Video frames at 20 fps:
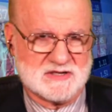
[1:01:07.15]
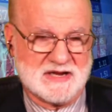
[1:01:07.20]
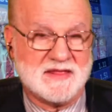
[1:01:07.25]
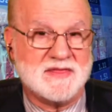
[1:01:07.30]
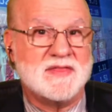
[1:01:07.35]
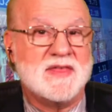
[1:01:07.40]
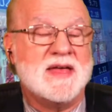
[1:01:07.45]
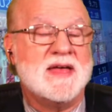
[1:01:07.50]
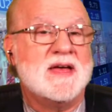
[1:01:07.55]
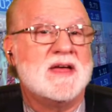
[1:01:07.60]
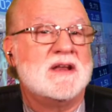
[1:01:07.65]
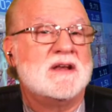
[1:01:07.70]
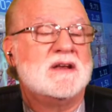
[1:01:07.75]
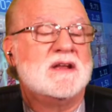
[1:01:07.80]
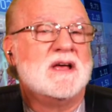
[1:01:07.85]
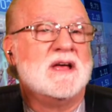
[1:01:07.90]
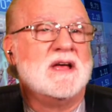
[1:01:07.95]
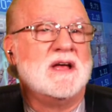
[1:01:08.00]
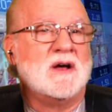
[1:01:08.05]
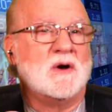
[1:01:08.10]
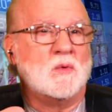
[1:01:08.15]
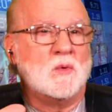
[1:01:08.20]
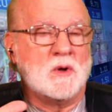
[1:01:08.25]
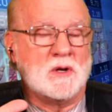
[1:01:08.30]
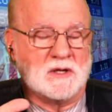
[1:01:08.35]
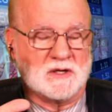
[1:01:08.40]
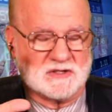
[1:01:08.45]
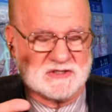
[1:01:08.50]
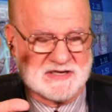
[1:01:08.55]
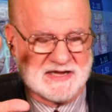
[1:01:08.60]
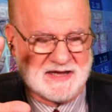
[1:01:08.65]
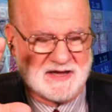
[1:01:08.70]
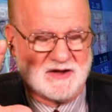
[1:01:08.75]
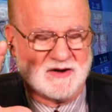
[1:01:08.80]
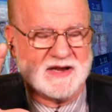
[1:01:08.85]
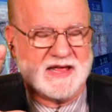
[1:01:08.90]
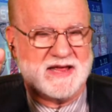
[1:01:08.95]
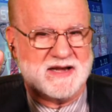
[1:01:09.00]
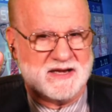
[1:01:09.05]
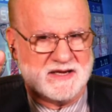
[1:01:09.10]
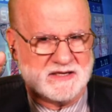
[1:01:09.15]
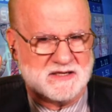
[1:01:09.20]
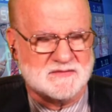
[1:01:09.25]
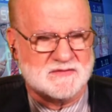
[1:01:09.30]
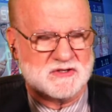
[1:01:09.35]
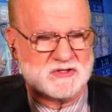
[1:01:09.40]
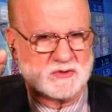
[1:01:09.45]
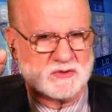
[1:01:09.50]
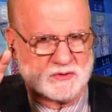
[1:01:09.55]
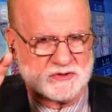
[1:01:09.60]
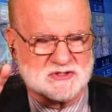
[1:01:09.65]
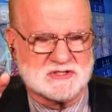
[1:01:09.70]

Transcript: And then we'll look down at individual